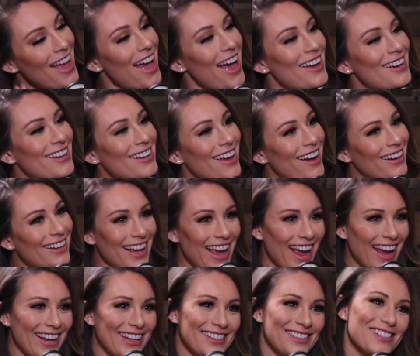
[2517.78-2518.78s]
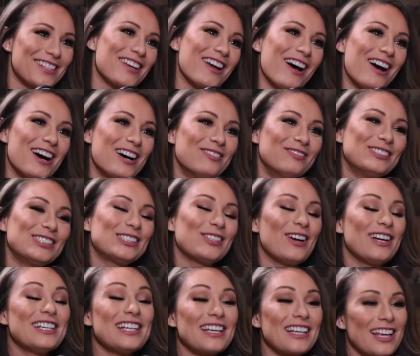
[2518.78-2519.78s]
At a young age, so I
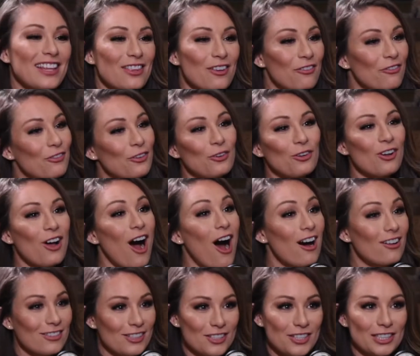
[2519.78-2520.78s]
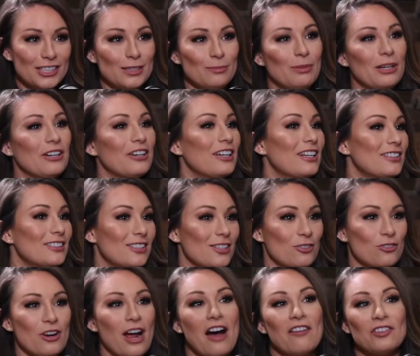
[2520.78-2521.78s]
didn't get the full college experience to
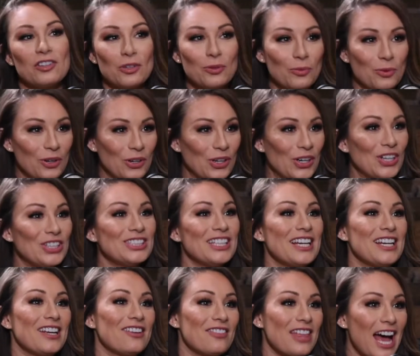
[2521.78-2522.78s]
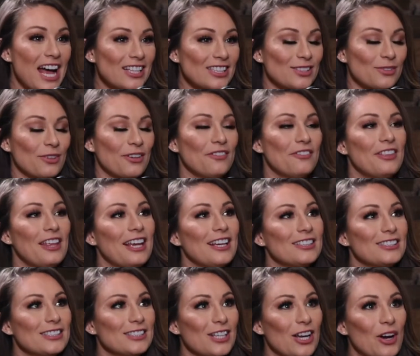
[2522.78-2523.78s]
travel the world, any of that sort of thing.
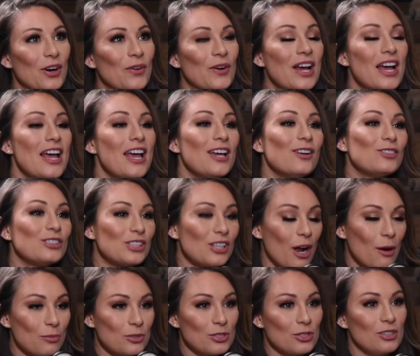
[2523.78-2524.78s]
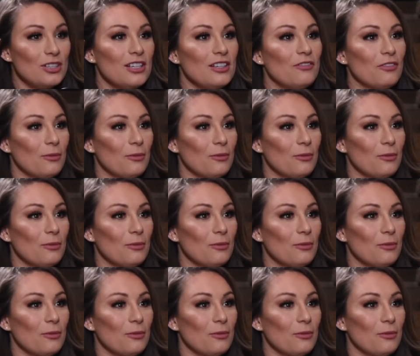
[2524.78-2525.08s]
So it was an opportunity for